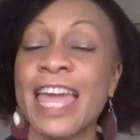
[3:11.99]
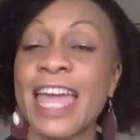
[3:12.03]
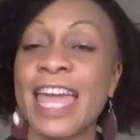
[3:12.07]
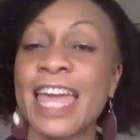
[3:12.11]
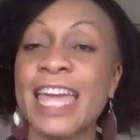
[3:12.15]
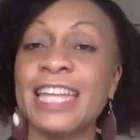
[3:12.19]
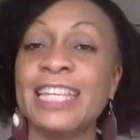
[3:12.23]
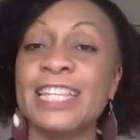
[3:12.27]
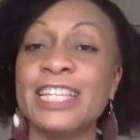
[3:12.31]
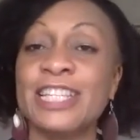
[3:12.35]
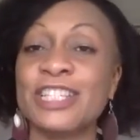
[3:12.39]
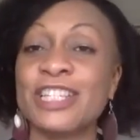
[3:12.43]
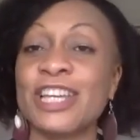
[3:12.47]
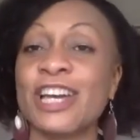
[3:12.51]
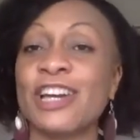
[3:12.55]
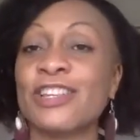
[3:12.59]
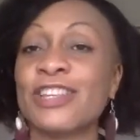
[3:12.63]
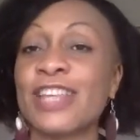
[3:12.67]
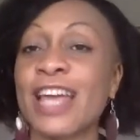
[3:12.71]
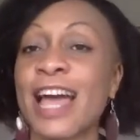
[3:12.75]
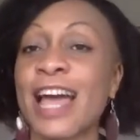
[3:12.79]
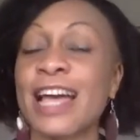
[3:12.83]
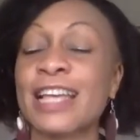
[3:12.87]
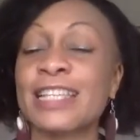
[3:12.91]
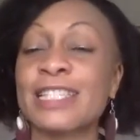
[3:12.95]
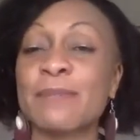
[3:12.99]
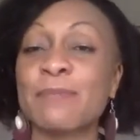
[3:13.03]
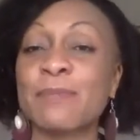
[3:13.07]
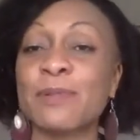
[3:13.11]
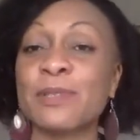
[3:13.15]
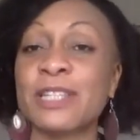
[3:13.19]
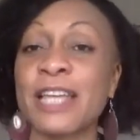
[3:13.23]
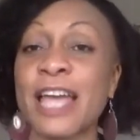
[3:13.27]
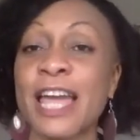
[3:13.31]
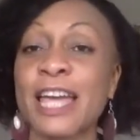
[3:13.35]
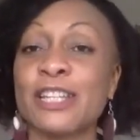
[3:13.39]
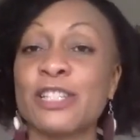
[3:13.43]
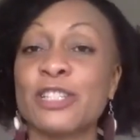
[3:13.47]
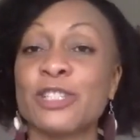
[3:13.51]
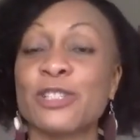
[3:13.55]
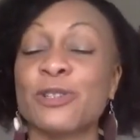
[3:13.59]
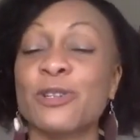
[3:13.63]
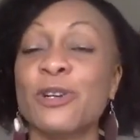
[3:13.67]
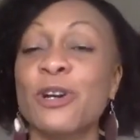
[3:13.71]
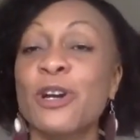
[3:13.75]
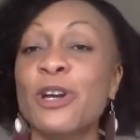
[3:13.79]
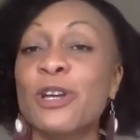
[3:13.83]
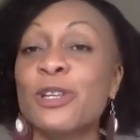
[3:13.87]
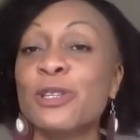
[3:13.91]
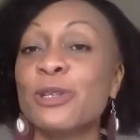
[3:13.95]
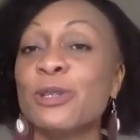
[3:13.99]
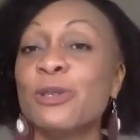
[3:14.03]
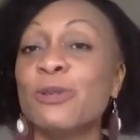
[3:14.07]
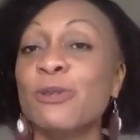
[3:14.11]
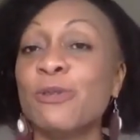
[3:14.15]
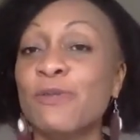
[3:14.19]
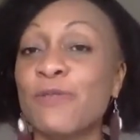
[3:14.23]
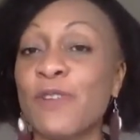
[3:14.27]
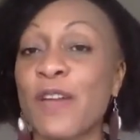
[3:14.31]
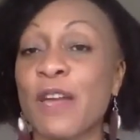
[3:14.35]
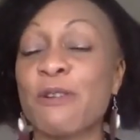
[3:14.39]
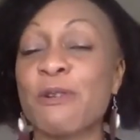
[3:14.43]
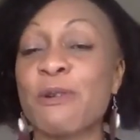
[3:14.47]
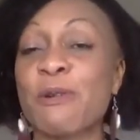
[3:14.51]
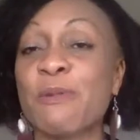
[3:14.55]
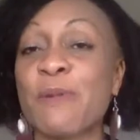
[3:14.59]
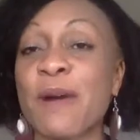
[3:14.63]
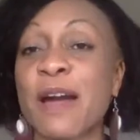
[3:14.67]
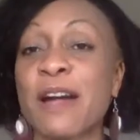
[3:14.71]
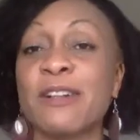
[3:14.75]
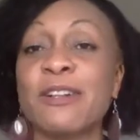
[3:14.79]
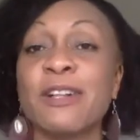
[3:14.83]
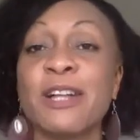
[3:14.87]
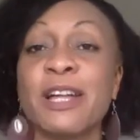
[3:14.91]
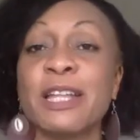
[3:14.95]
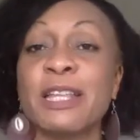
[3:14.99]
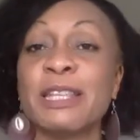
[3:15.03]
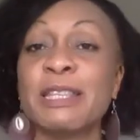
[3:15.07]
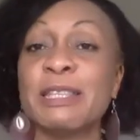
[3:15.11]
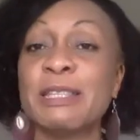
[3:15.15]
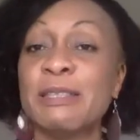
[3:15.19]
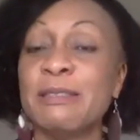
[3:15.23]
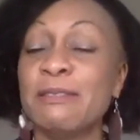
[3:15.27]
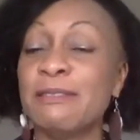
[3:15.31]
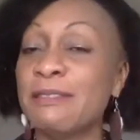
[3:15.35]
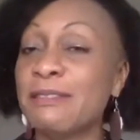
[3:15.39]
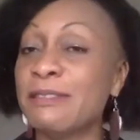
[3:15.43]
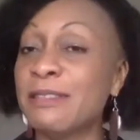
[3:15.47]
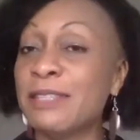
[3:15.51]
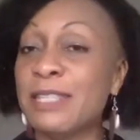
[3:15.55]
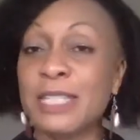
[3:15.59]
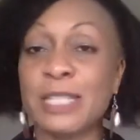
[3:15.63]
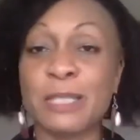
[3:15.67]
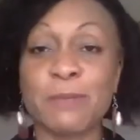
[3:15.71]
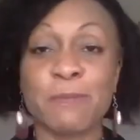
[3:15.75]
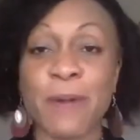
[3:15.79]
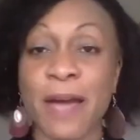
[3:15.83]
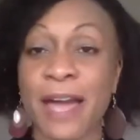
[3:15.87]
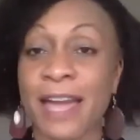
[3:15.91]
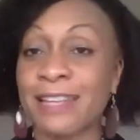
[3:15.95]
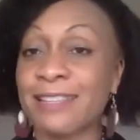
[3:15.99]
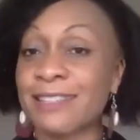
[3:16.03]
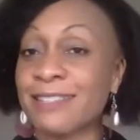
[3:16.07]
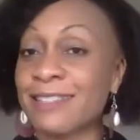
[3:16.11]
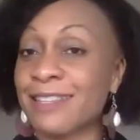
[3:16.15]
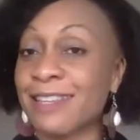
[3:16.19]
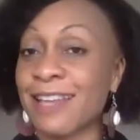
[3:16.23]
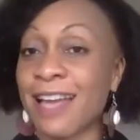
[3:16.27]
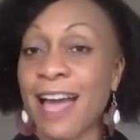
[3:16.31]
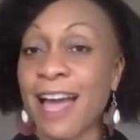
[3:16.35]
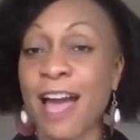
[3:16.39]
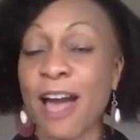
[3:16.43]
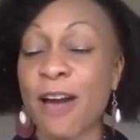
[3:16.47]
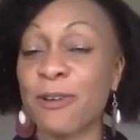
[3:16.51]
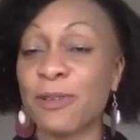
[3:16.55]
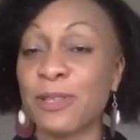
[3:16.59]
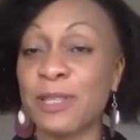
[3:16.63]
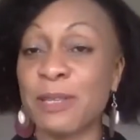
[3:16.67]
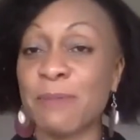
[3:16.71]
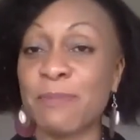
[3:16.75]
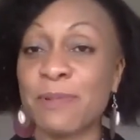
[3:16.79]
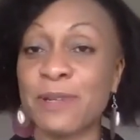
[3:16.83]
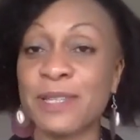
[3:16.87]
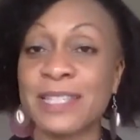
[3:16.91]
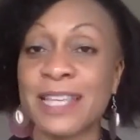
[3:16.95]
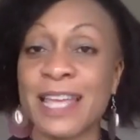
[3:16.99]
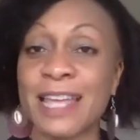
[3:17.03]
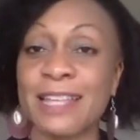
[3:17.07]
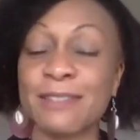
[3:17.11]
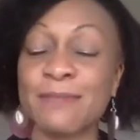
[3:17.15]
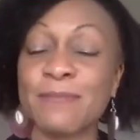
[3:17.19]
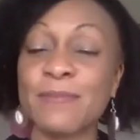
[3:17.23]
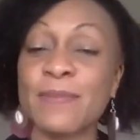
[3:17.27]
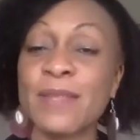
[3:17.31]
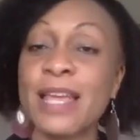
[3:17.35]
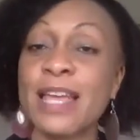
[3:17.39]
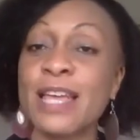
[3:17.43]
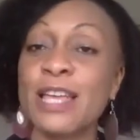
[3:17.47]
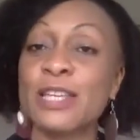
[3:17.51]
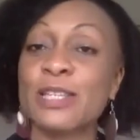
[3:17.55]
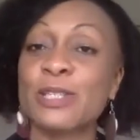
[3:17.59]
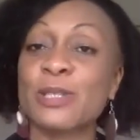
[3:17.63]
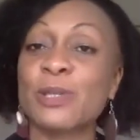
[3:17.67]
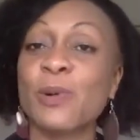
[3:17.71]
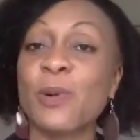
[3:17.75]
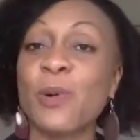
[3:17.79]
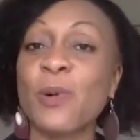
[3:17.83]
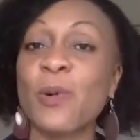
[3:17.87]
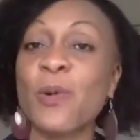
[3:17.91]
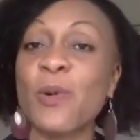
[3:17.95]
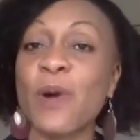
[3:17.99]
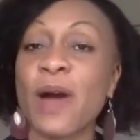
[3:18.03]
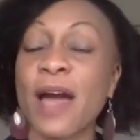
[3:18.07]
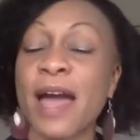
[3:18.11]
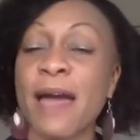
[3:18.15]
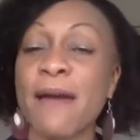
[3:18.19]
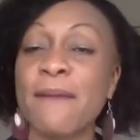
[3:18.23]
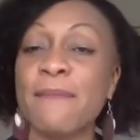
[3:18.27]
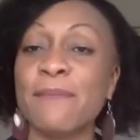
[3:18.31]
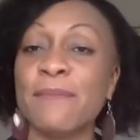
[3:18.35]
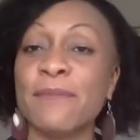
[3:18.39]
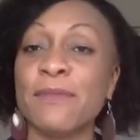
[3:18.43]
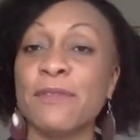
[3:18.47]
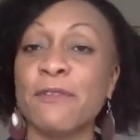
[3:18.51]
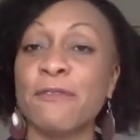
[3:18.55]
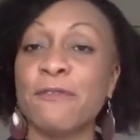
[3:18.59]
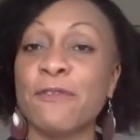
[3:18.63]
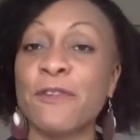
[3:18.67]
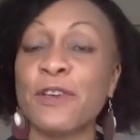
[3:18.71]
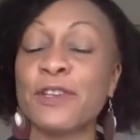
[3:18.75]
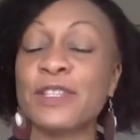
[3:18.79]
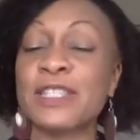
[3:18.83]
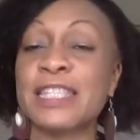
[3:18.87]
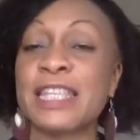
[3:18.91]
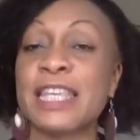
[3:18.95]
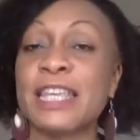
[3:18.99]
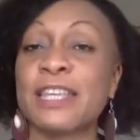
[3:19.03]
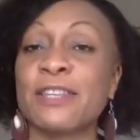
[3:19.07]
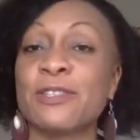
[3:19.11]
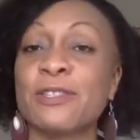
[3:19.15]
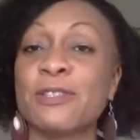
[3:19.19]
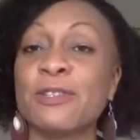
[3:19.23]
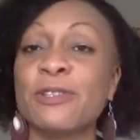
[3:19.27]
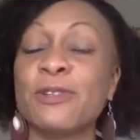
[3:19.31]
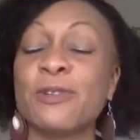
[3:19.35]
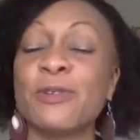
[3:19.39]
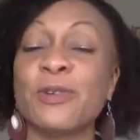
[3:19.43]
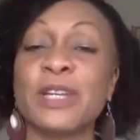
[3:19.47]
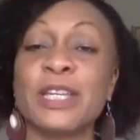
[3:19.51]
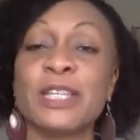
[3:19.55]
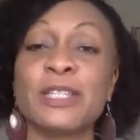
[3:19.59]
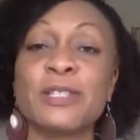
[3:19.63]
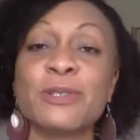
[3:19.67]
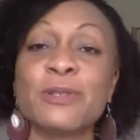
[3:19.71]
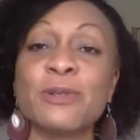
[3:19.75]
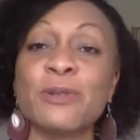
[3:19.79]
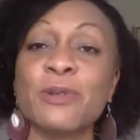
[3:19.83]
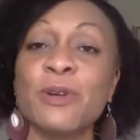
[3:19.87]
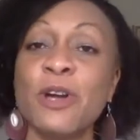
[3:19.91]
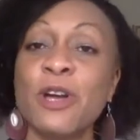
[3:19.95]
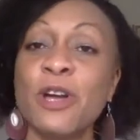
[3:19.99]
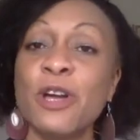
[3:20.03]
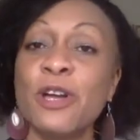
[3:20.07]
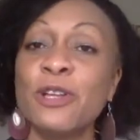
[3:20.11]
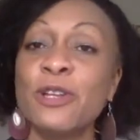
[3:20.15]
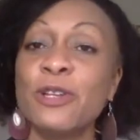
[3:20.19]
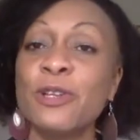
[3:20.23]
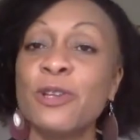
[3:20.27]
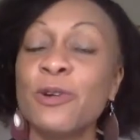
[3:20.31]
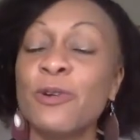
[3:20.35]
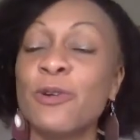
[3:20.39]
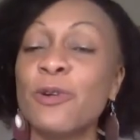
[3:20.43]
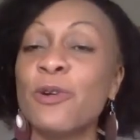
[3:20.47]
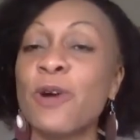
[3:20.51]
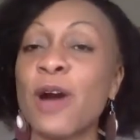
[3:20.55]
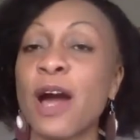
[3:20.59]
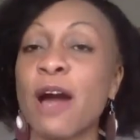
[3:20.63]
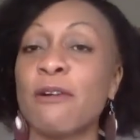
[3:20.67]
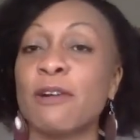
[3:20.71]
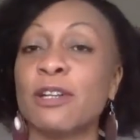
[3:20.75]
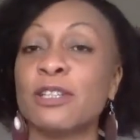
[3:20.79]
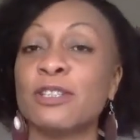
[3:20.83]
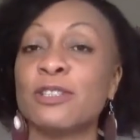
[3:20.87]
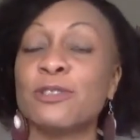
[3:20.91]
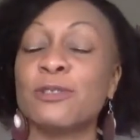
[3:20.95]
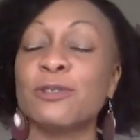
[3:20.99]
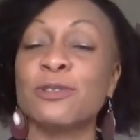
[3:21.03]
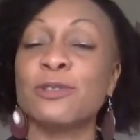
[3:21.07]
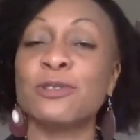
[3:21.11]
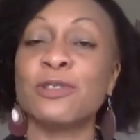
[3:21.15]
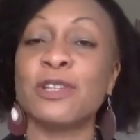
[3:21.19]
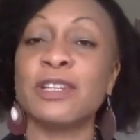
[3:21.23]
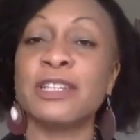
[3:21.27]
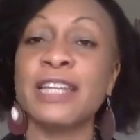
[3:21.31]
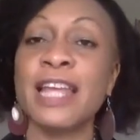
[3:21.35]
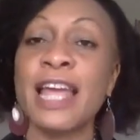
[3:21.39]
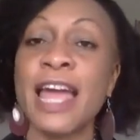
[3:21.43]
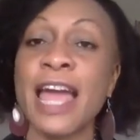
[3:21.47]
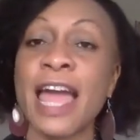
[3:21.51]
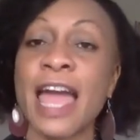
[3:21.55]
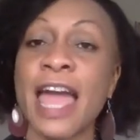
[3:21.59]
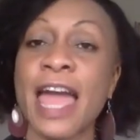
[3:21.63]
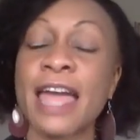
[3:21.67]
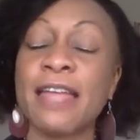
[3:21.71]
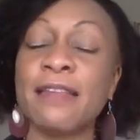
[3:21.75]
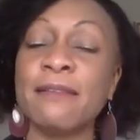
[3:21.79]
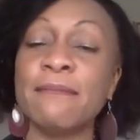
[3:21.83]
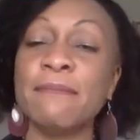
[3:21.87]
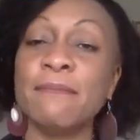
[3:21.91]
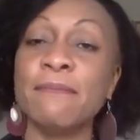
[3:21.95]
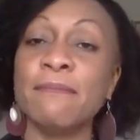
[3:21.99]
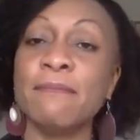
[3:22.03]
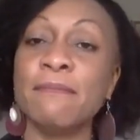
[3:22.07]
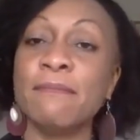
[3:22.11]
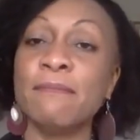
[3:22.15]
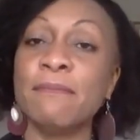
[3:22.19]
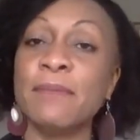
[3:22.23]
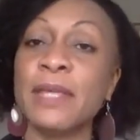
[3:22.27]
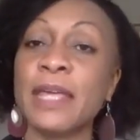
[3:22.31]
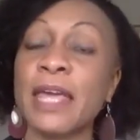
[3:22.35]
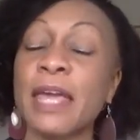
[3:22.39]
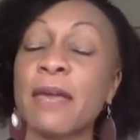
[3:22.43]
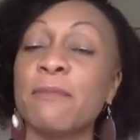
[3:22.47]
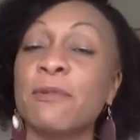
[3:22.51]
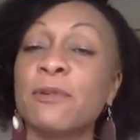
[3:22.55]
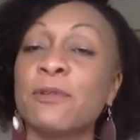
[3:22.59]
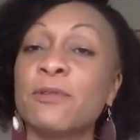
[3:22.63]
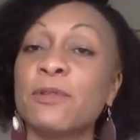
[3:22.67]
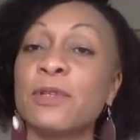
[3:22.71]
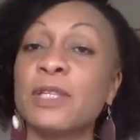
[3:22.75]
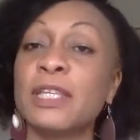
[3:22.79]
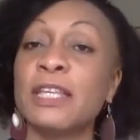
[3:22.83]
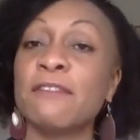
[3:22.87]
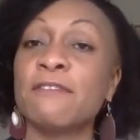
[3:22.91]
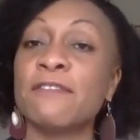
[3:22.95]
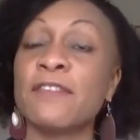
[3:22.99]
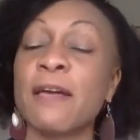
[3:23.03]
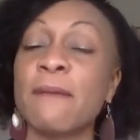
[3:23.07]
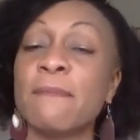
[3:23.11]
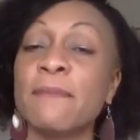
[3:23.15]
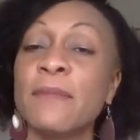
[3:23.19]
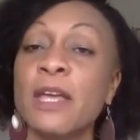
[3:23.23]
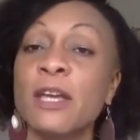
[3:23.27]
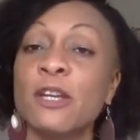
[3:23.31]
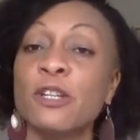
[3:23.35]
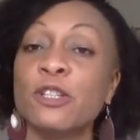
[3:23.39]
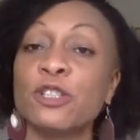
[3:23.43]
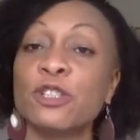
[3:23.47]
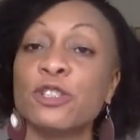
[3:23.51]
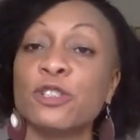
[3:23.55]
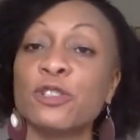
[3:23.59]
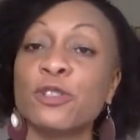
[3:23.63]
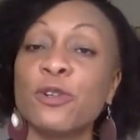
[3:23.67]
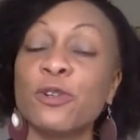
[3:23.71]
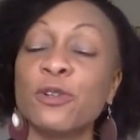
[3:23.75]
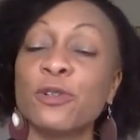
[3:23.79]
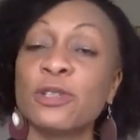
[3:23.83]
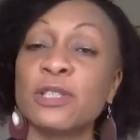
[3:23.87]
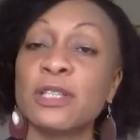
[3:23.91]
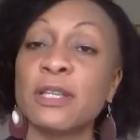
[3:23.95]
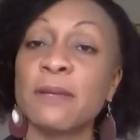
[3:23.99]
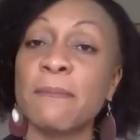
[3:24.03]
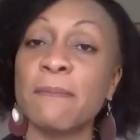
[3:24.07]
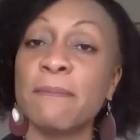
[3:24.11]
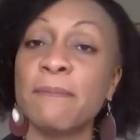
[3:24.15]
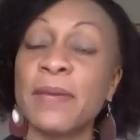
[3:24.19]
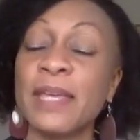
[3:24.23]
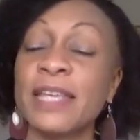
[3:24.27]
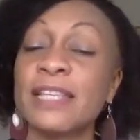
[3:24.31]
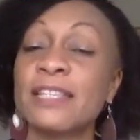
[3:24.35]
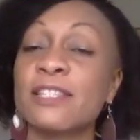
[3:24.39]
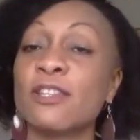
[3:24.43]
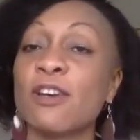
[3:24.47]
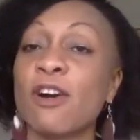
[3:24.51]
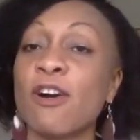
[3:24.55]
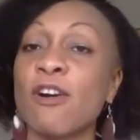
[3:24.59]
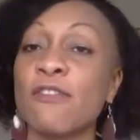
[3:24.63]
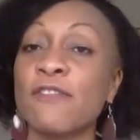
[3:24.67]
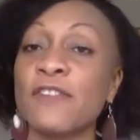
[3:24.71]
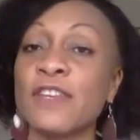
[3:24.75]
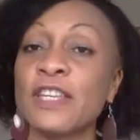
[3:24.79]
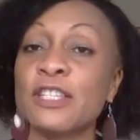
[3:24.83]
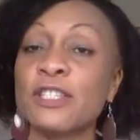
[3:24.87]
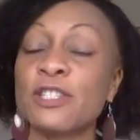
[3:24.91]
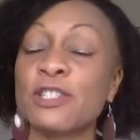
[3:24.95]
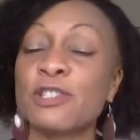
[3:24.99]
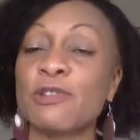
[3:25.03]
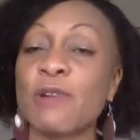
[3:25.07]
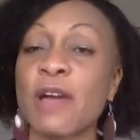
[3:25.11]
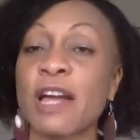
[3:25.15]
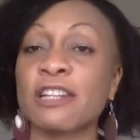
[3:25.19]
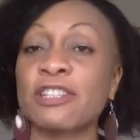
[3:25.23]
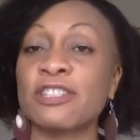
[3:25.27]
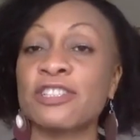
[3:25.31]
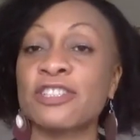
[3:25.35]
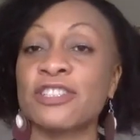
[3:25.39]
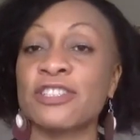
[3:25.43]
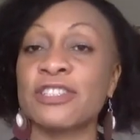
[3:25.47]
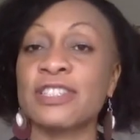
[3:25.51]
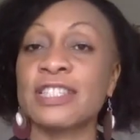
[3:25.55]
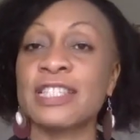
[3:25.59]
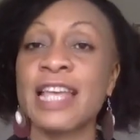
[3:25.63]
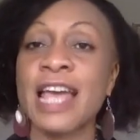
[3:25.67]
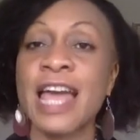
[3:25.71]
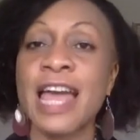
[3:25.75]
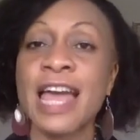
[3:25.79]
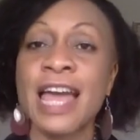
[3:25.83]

Any child has a potential to do very well despite how they present. So the first thing to know is to know our children and be able to give them short bits of instructions.